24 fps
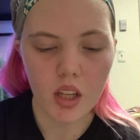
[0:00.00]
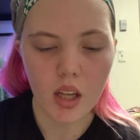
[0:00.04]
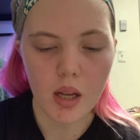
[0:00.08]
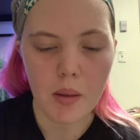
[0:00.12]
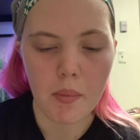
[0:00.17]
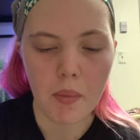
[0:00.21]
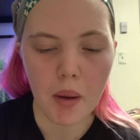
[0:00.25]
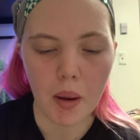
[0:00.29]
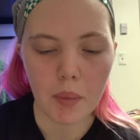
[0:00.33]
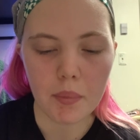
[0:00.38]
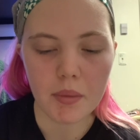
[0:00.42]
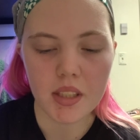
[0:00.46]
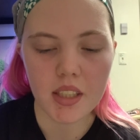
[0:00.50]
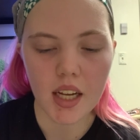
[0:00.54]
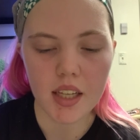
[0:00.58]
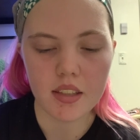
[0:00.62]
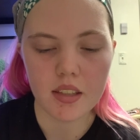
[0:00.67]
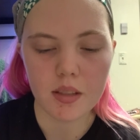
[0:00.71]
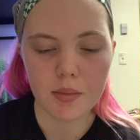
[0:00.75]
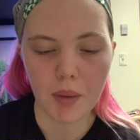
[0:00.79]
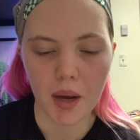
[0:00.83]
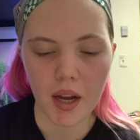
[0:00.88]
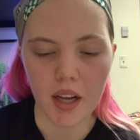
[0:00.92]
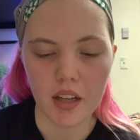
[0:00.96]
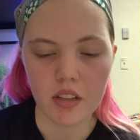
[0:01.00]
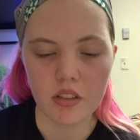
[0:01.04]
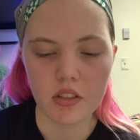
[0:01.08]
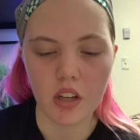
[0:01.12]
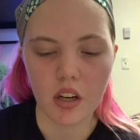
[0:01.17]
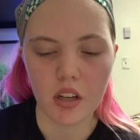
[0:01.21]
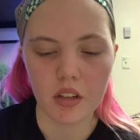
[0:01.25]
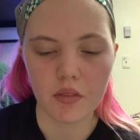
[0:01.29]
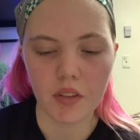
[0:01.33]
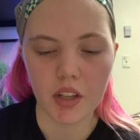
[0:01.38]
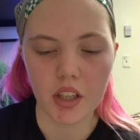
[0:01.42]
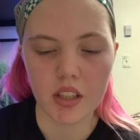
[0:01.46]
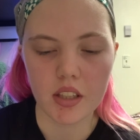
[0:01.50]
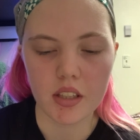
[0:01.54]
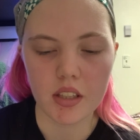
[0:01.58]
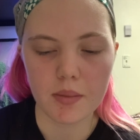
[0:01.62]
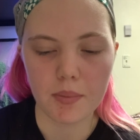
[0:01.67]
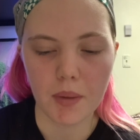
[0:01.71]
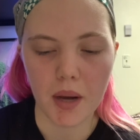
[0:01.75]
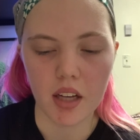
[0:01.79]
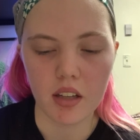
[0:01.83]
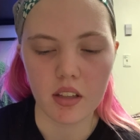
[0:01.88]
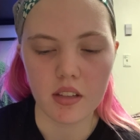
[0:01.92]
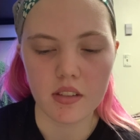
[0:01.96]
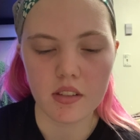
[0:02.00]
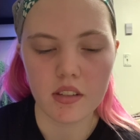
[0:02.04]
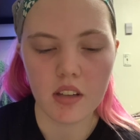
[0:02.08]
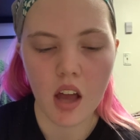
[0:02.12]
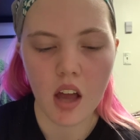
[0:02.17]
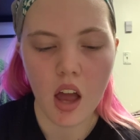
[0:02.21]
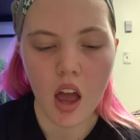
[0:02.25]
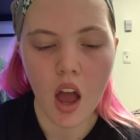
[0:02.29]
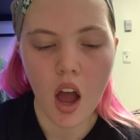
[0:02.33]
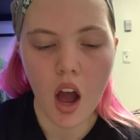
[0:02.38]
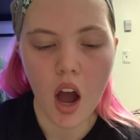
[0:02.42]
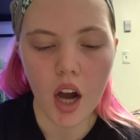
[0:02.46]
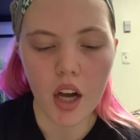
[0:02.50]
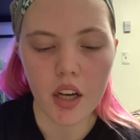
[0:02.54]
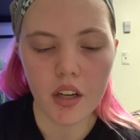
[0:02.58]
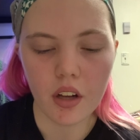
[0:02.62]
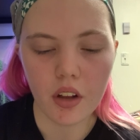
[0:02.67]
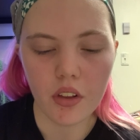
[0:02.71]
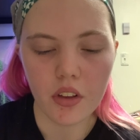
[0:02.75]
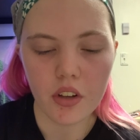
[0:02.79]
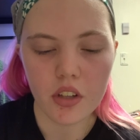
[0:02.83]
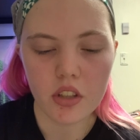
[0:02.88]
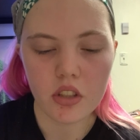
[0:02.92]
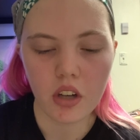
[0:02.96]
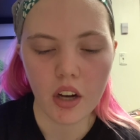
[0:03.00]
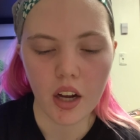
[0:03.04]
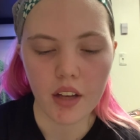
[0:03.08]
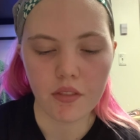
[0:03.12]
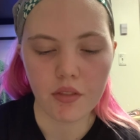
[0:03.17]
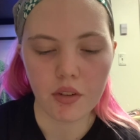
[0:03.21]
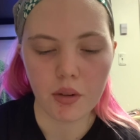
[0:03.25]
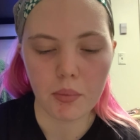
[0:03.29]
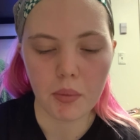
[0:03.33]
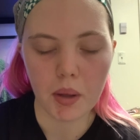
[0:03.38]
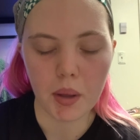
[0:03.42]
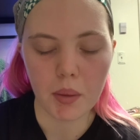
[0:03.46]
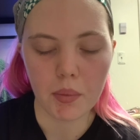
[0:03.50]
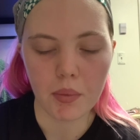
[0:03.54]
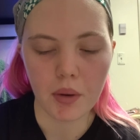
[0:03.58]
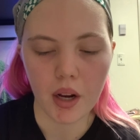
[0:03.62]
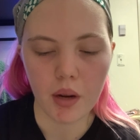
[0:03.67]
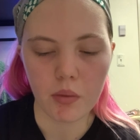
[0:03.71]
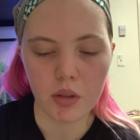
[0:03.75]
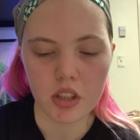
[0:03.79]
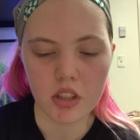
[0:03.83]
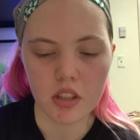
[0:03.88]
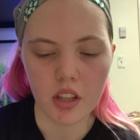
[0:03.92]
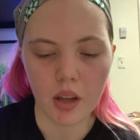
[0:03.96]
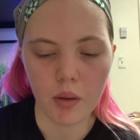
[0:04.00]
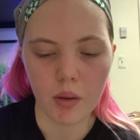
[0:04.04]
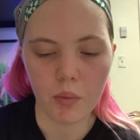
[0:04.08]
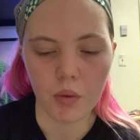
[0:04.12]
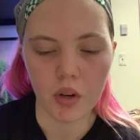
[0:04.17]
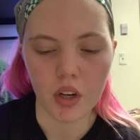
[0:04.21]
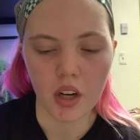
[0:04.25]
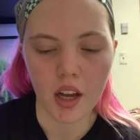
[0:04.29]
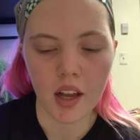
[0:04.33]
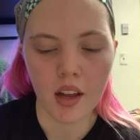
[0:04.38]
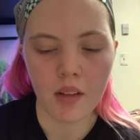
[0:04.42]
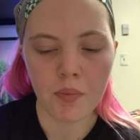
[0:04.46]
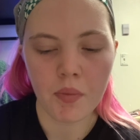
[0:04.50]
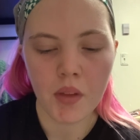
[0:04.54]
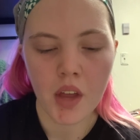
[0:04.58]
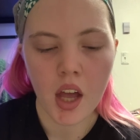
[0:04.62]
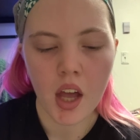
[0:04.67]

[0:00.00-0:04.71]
Mom and Dad's smiles aren't really smiles. I know they're trying for me, but I wish they wouldn't.